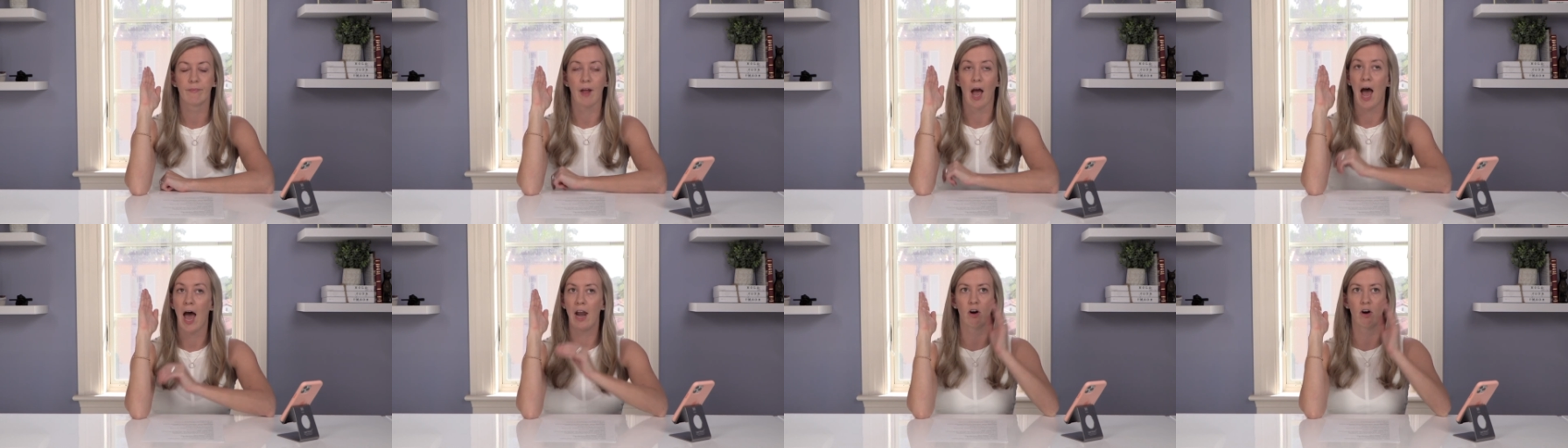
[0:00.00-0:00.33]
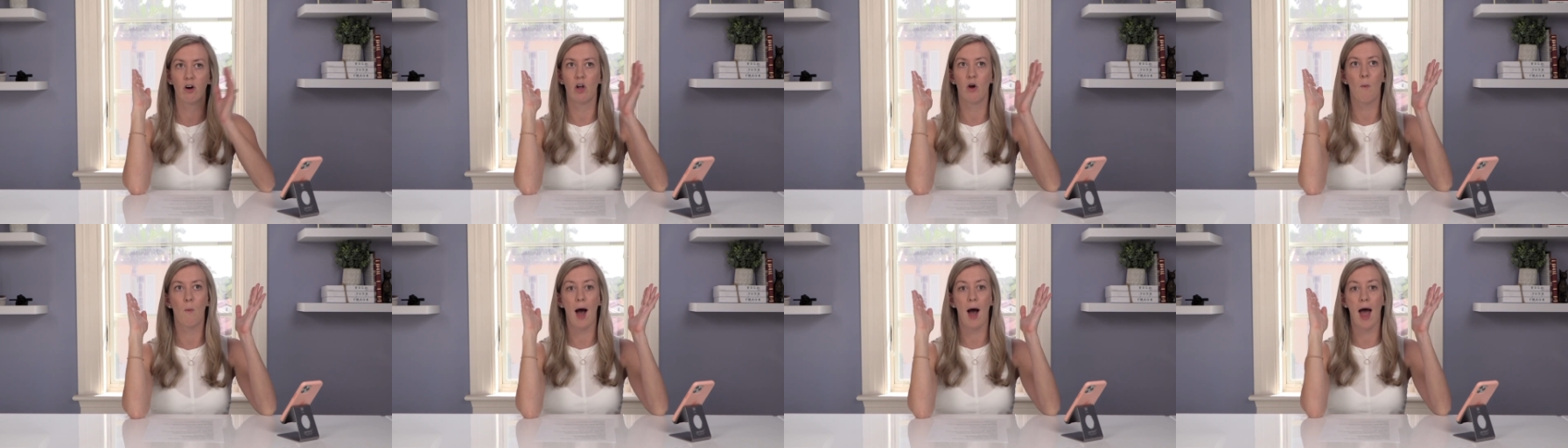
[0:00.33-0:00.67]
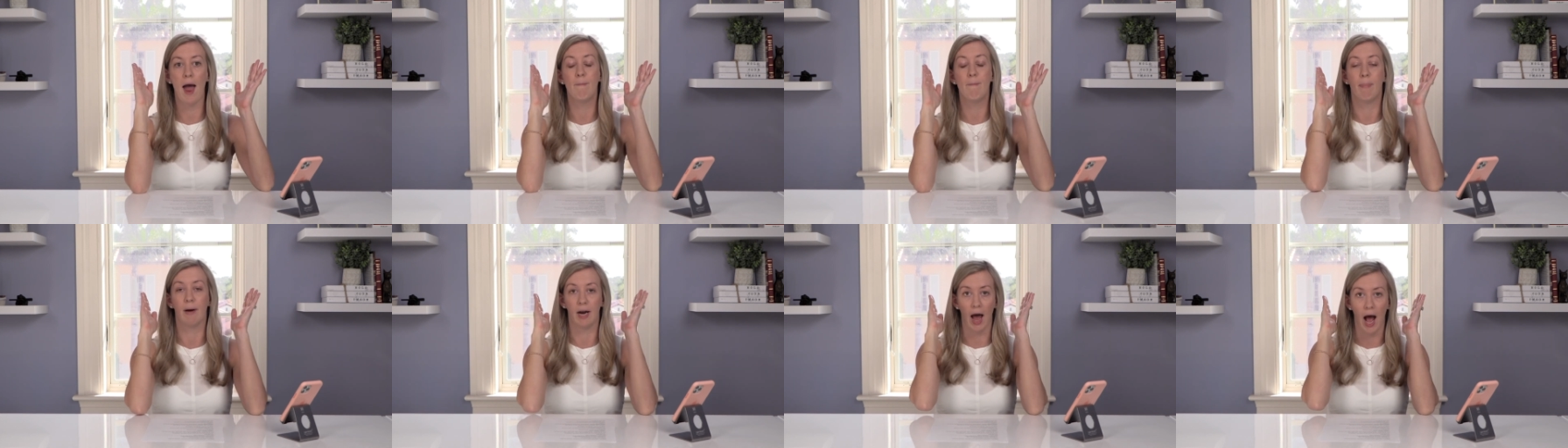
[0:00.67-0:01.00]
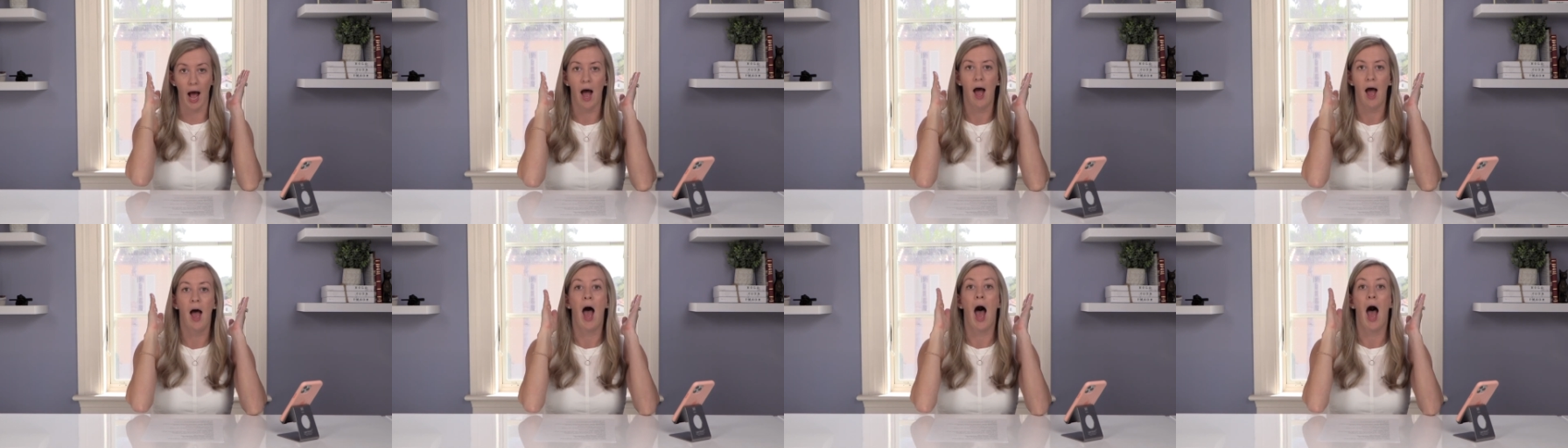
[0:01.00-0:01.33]
I don't know why, but
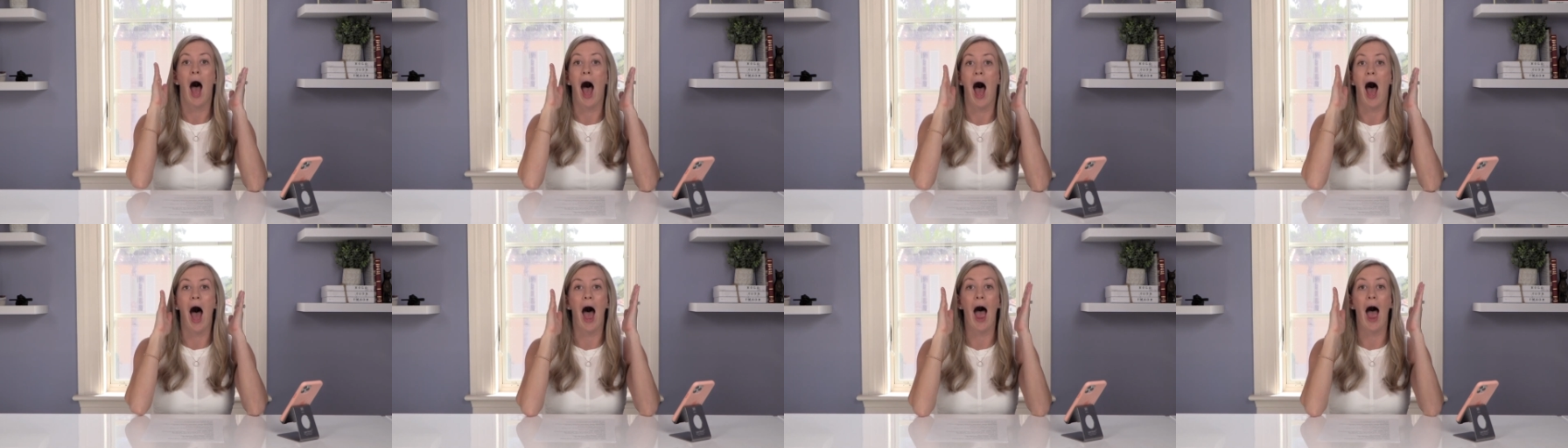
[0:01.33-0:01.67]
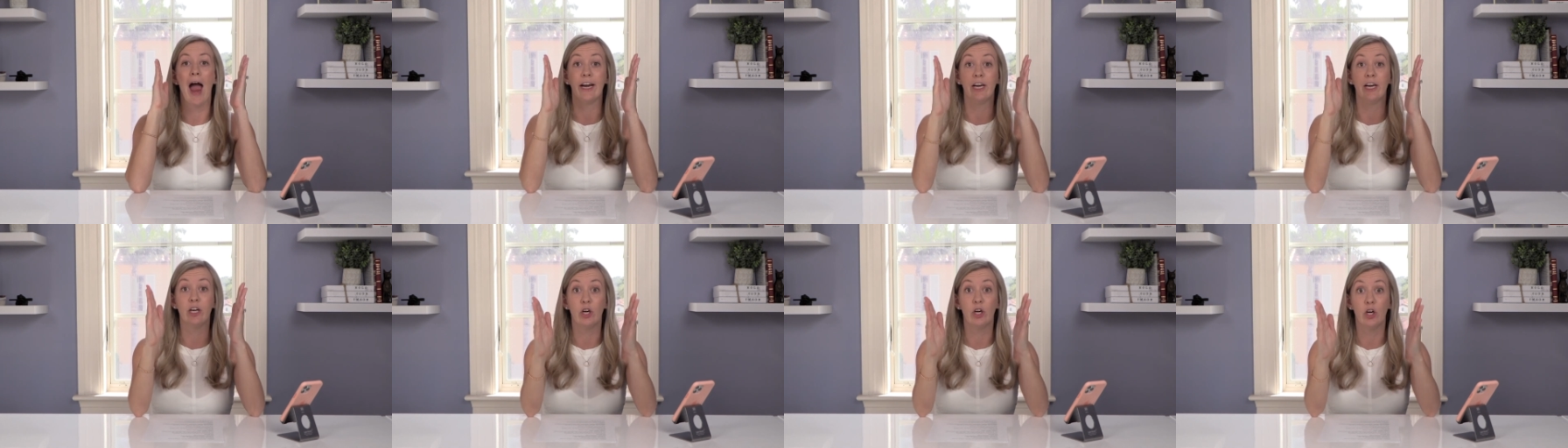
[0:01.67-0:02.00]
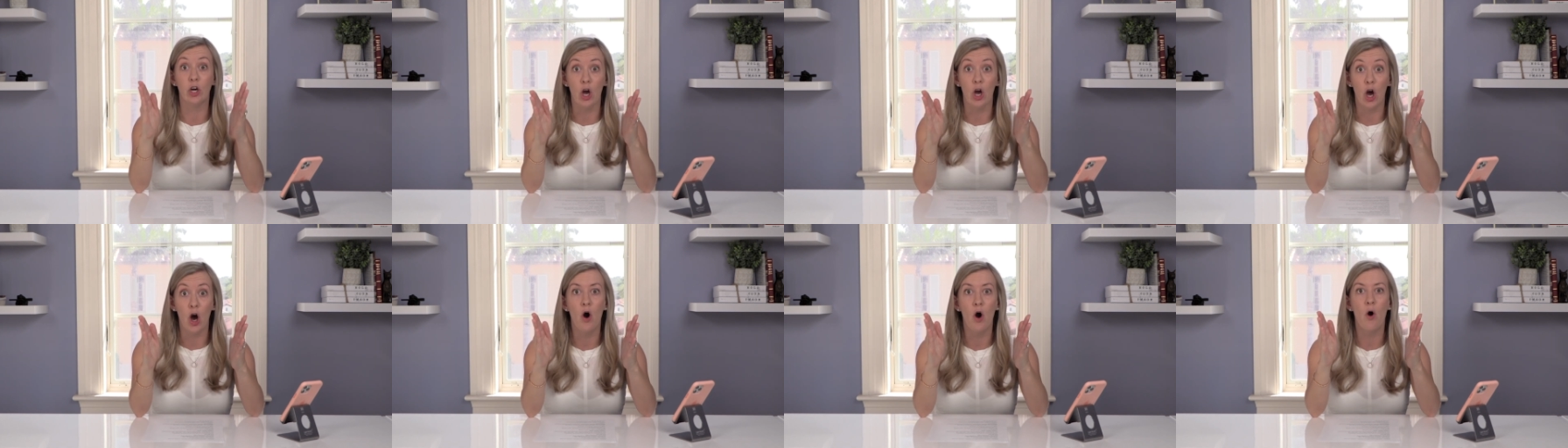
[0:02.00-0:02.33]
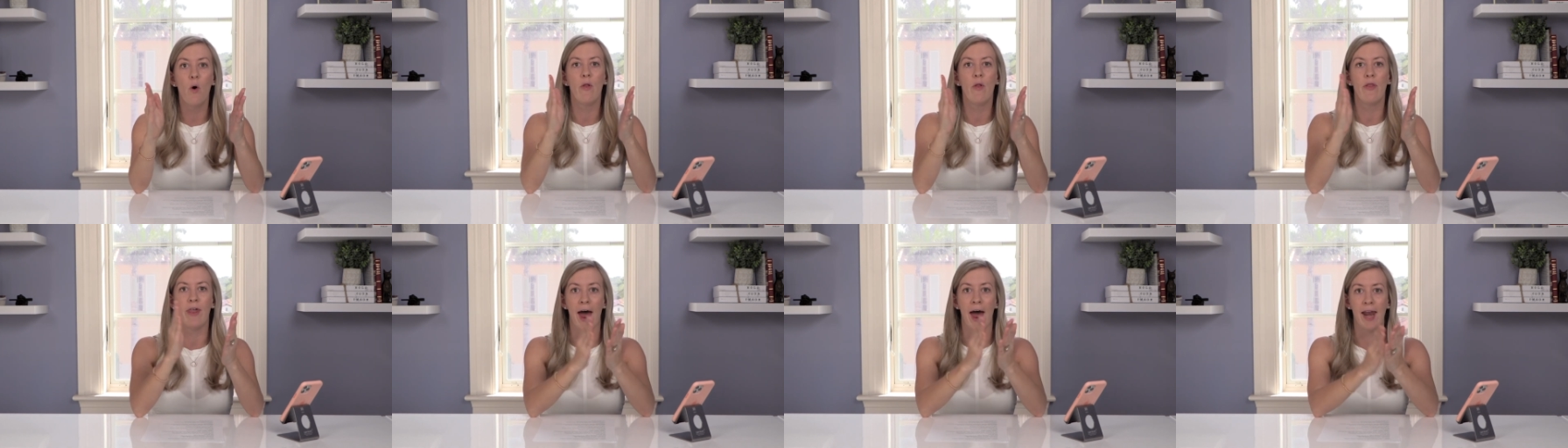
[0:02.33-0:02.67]
I
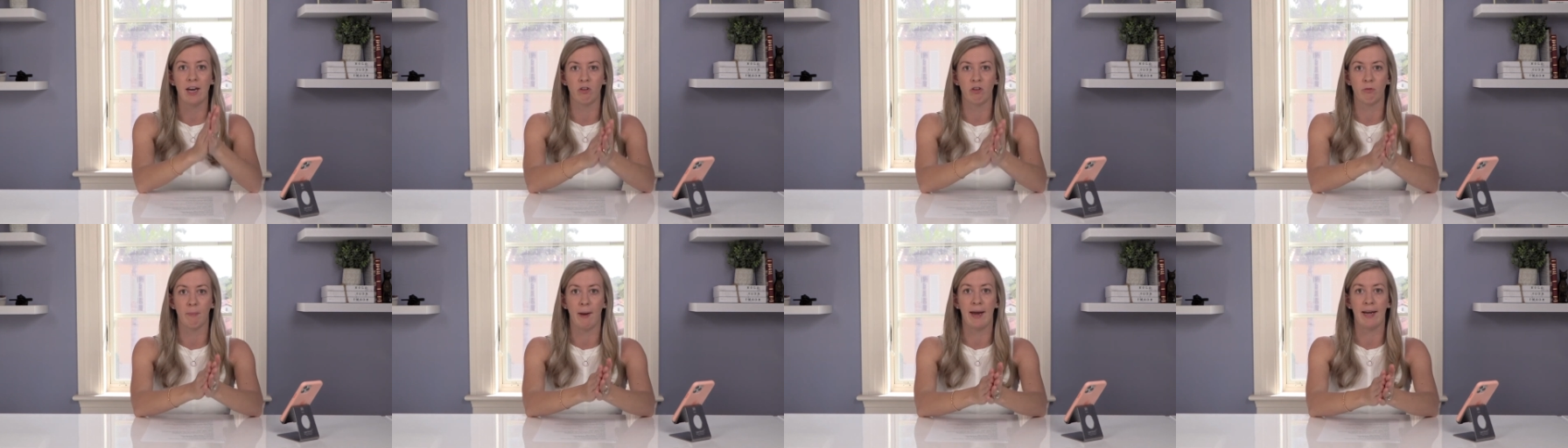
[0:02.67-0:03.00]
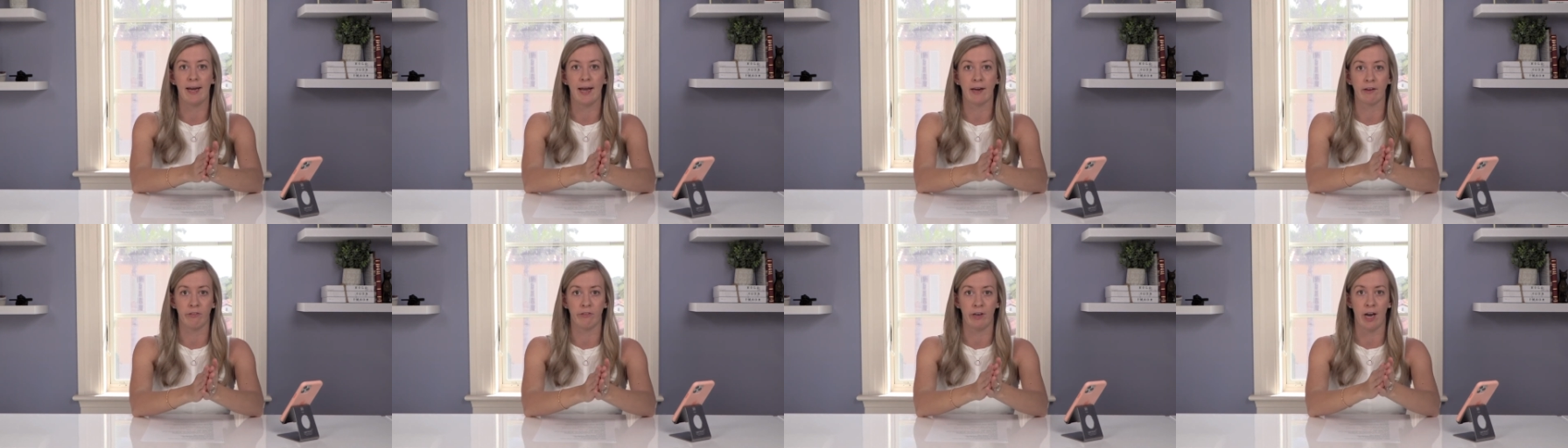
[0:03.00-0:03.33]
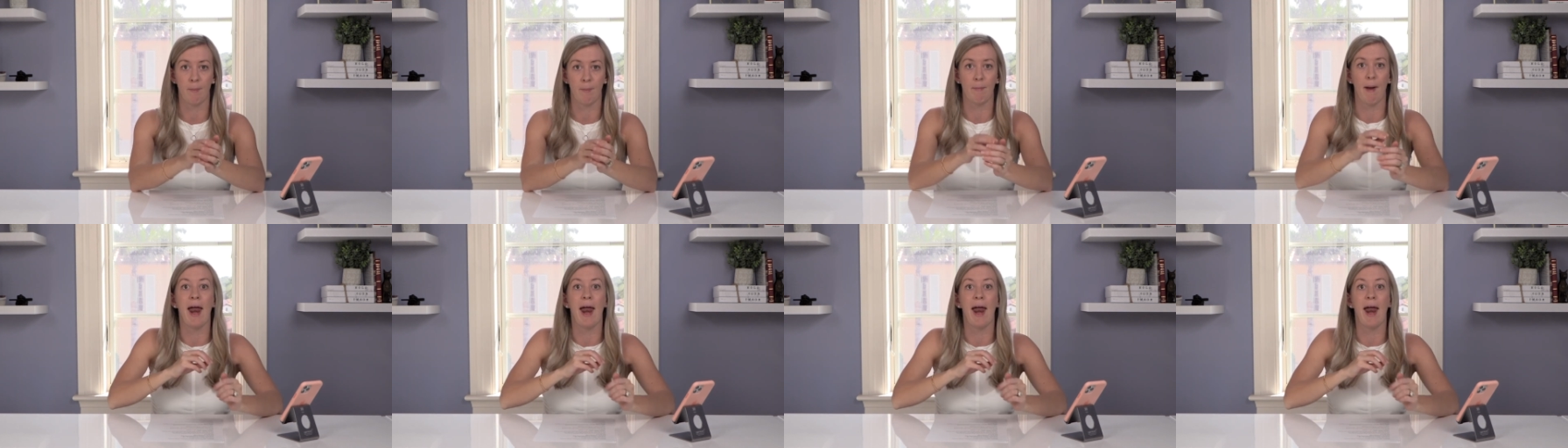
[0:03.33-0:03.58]
know that is my next step.